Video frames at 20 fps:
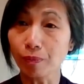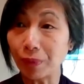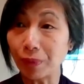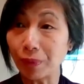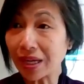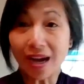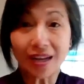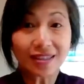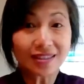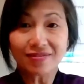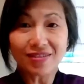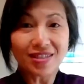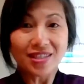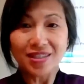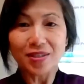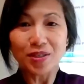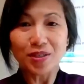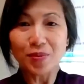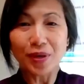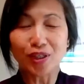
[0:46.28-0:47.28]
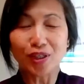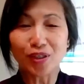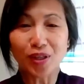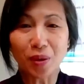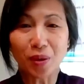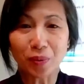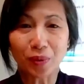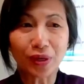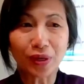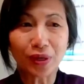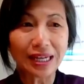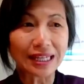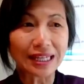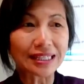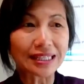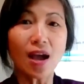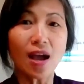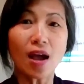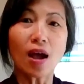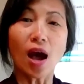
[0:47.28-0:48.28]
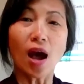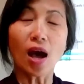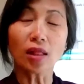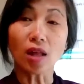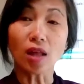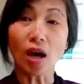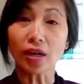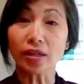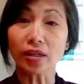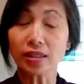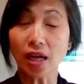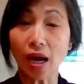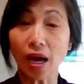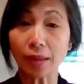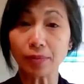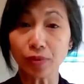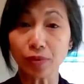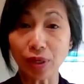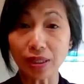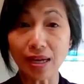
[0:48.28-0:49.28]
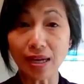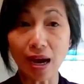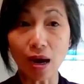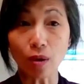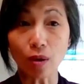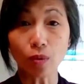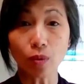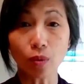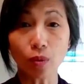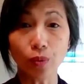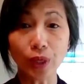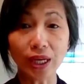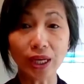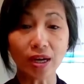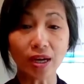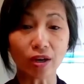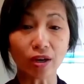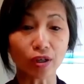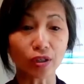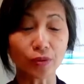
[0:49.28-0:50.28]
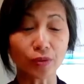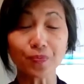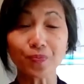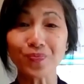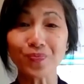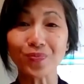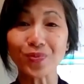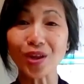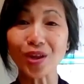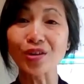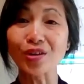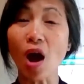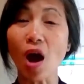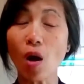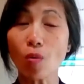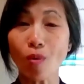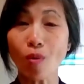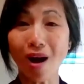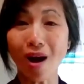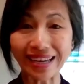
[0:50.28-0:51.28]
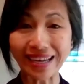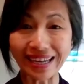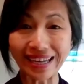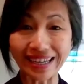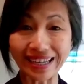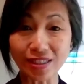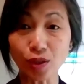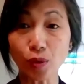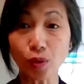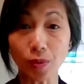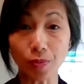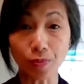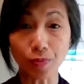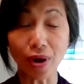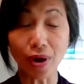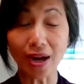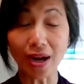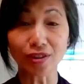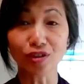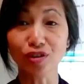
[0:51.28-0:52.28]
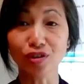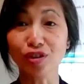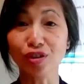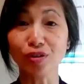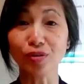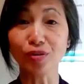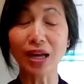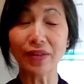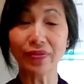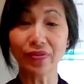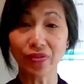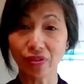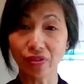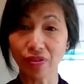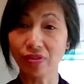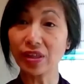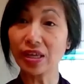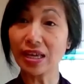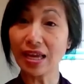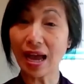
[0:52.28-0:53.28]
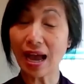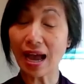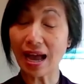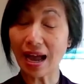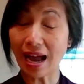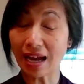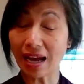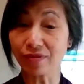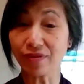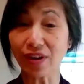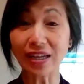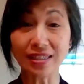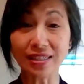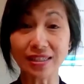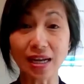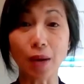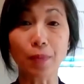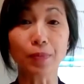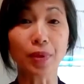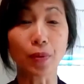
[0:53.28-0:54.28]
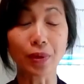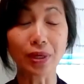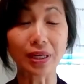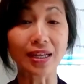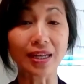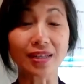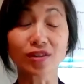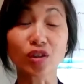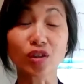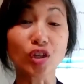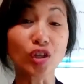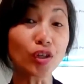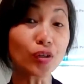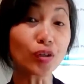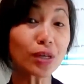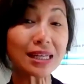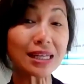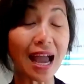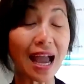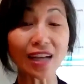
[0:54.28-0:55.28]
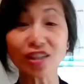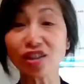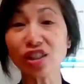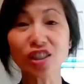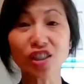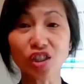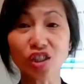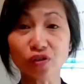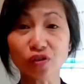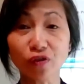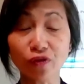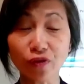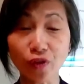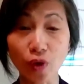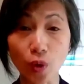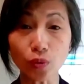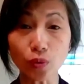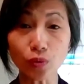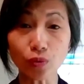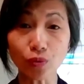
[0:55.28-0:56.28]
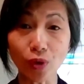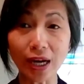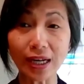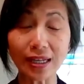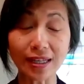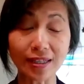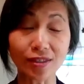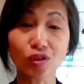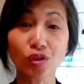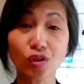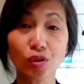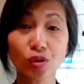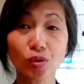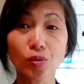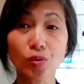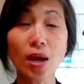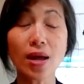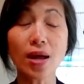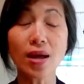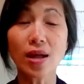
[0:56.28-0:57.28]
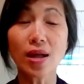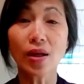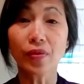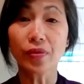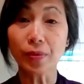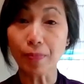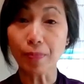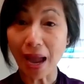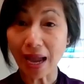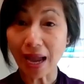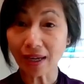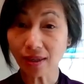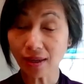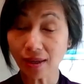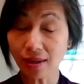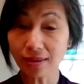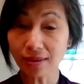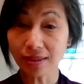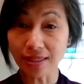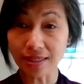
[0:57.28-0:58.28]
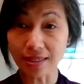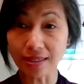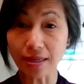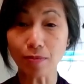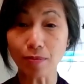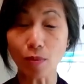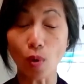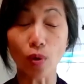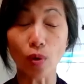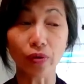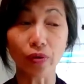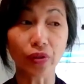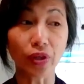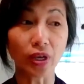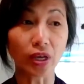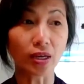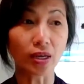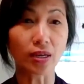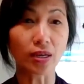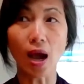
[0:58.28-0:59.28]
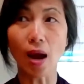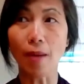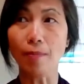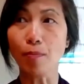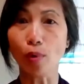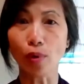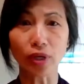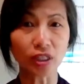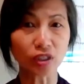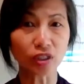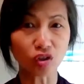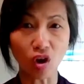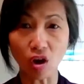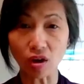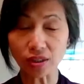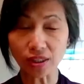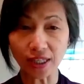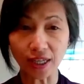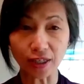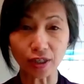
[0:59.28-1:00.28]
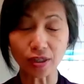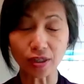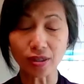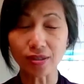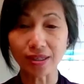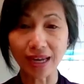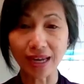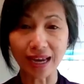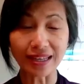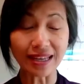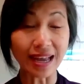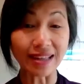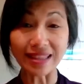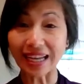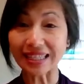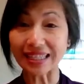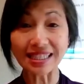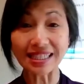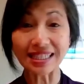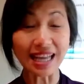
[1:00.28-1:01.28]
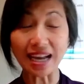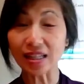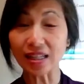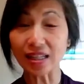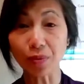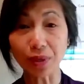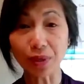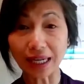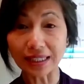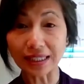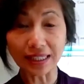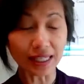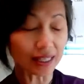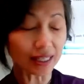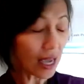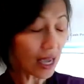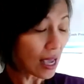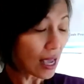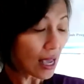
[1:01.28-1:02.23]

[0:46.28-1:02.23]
because of the situation that we're in, a lot of times right now we are not walking into a branch to get the advice and help that we need. So you can actually just phone right into the bank system or the mortgage call center. Okay, and that's exactly what I did.